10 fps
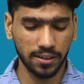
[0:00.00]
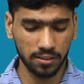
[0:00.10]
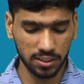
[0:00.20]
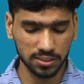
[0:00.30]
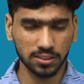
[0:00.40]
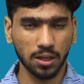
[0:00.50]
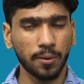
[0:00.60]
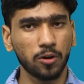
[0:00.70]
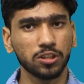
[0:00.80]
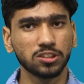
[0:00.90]
discussing
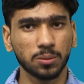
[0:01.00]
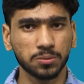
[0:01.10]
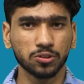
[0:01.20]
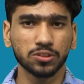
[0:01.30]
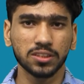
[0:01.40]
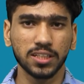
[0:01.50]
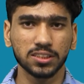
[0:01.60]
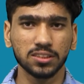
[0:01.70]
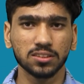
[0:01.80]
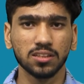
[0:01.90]
about the substitution
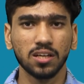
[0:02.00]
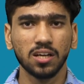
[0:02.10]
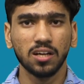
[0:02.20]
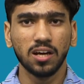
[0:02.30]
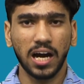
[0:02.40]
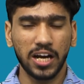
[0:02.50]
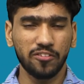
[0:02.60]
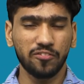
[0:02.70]
reactions. I have